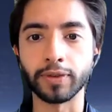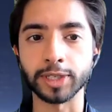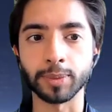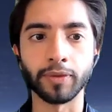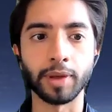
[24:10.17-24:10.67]
for
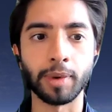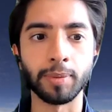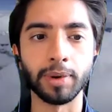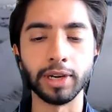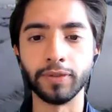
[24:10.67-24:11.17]
some of them. I
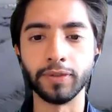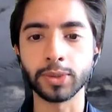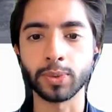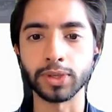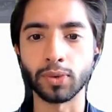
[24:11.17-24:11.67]
believe
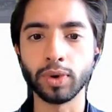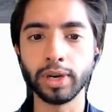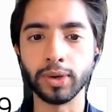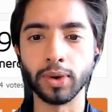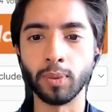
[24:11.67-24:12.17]
this one is a
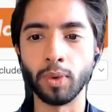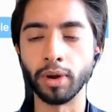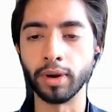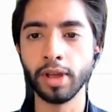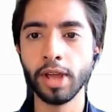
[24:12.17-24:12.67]
really good
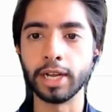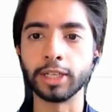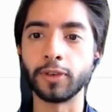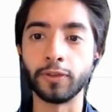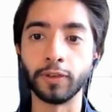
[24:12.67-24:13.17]
one.
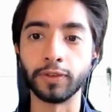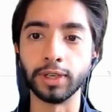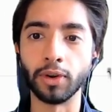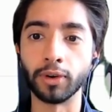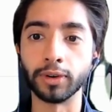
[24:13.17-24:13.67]
It's for
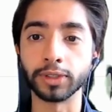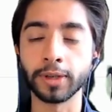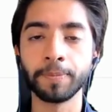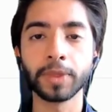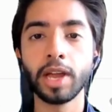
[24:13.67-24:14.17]

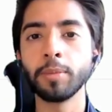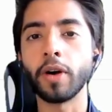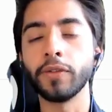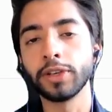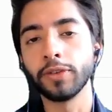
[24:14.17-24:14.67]
$50.
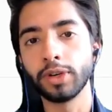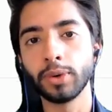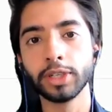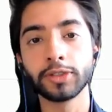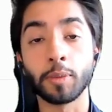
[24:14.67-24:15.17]
But obviously, if you're
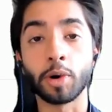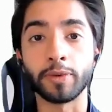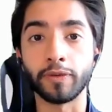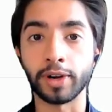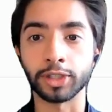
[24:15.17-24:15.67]
doing this for more
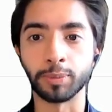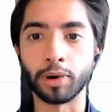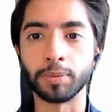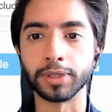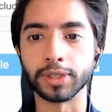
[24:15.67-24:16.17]
professional
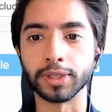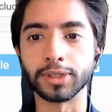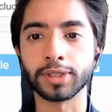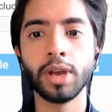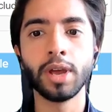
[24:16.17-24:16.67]

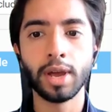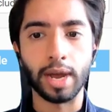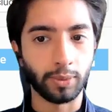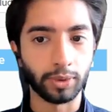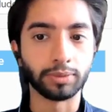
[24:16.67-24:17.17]
purposes,
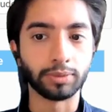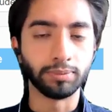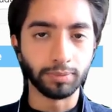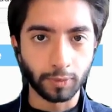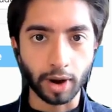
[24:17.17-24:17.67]
I would
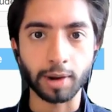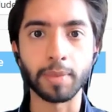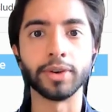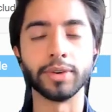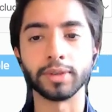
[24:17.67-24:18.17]

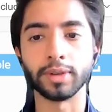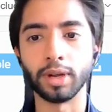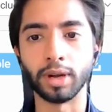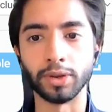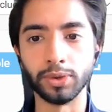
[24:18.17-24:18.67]
recommend
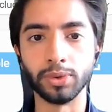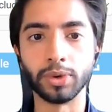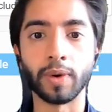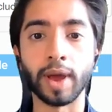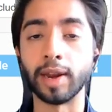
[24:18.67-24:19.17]
you
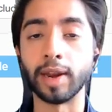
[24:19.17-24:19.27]
go ahead